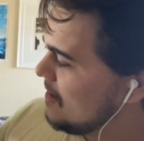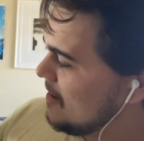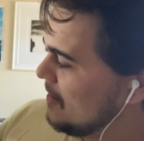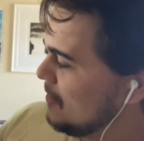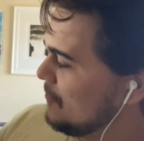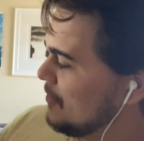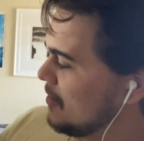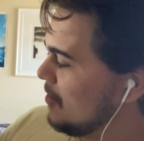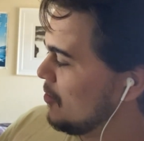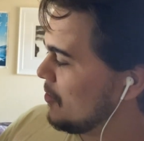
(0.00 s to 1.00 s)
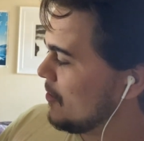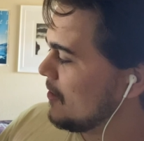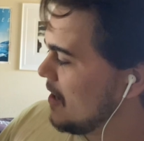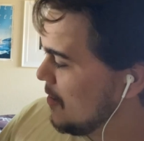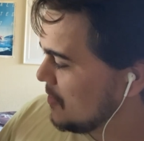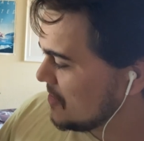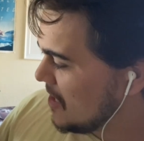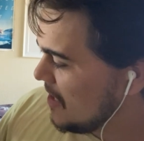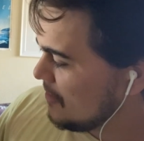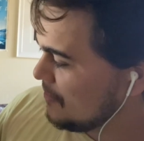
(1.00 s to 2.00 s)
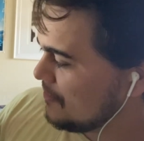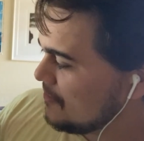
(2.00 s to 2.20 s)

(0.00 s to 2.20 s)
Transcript: I love the cloaker, how it's kind of.